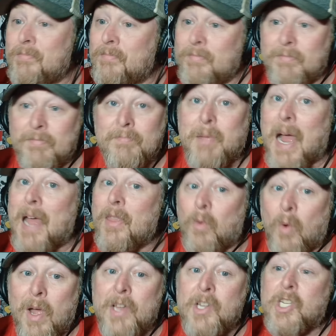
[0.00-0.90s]
By the
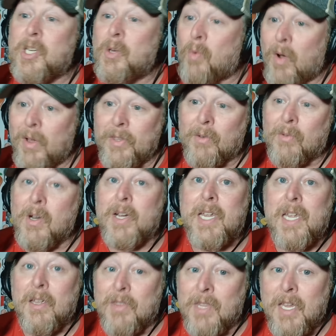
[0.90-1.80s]
way, she won the
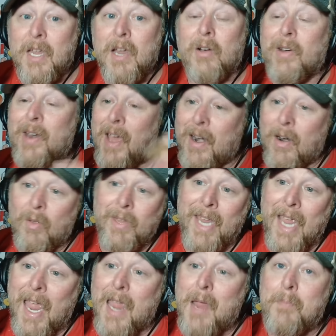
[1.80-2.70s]
Rookie of the Year, not
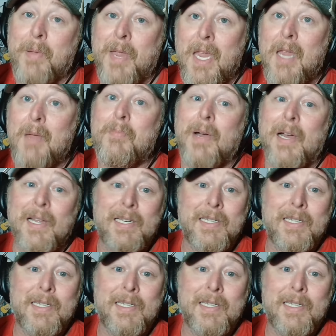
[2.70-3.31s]
only AP but